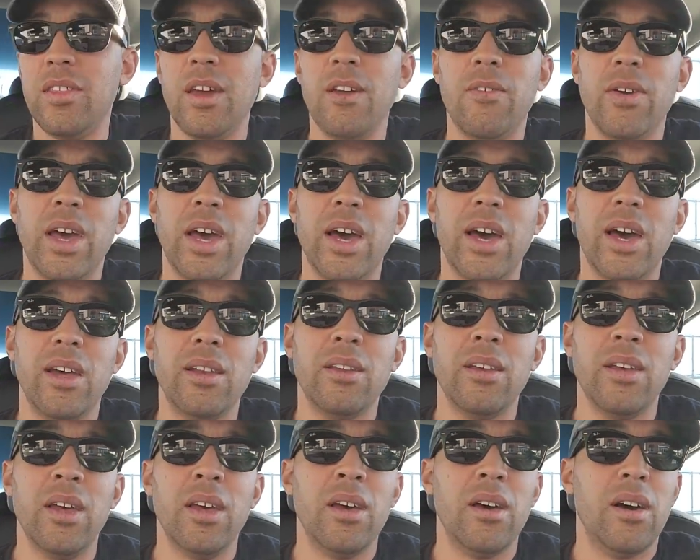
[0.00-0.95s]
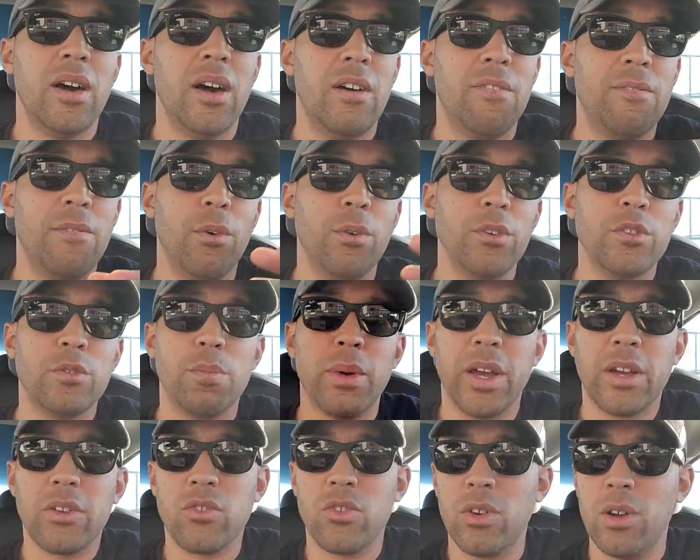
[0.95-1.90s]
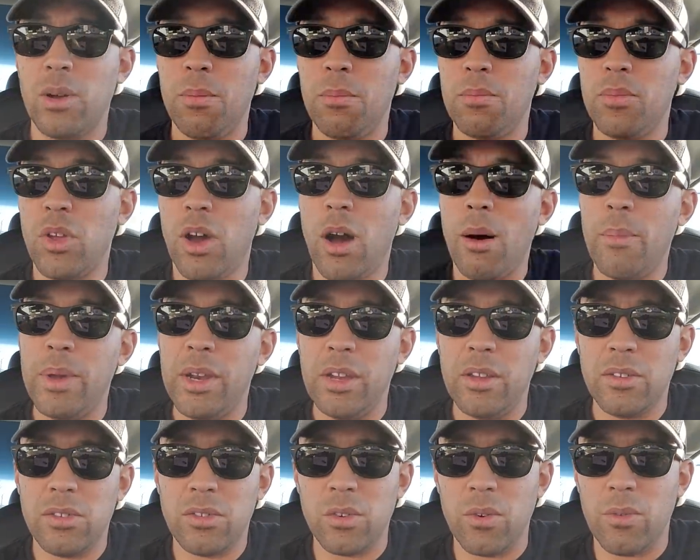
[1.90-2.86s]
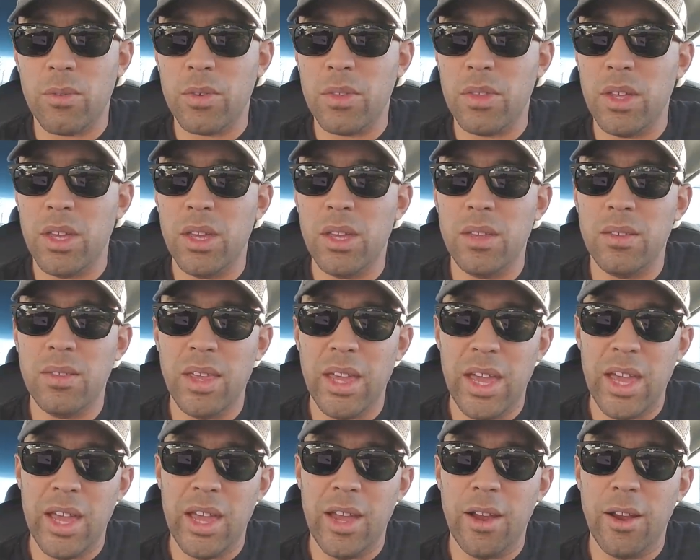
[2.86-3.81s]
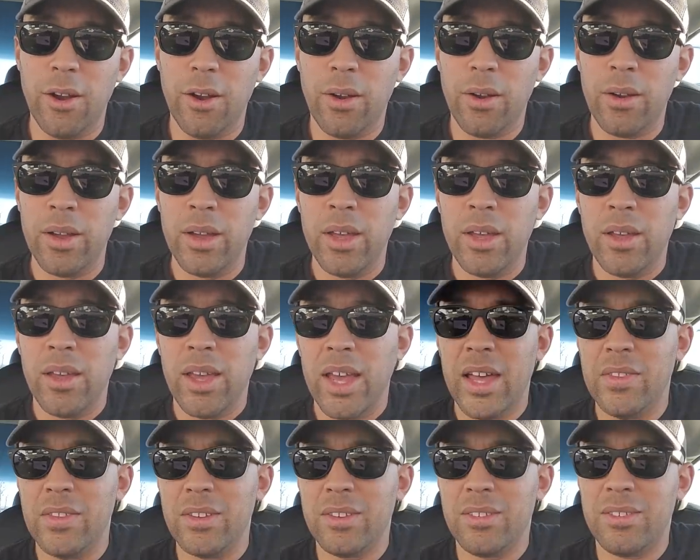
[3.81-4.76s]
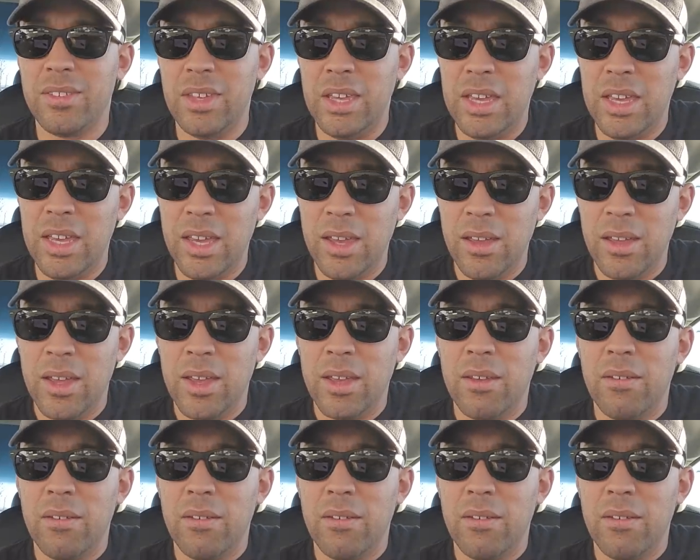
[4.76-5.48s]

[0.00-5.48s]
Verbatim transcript: They've had a uh, full spectrum dominance over the the air and the sea.